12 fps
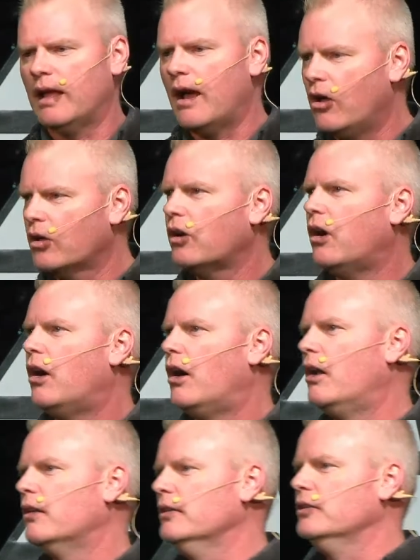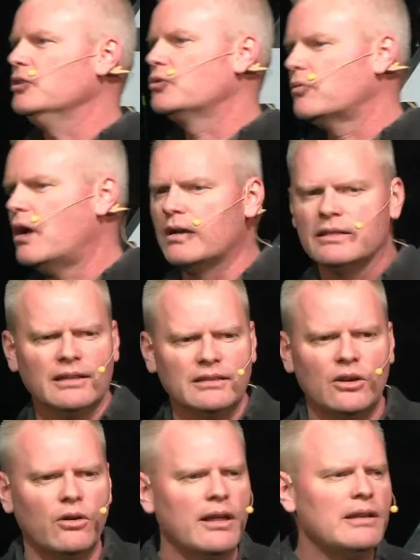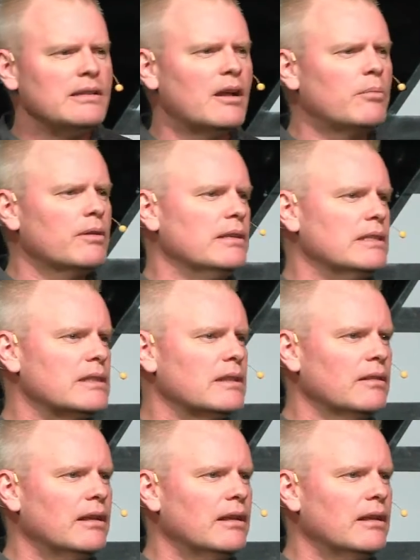alcohol and drugs and you know any number of these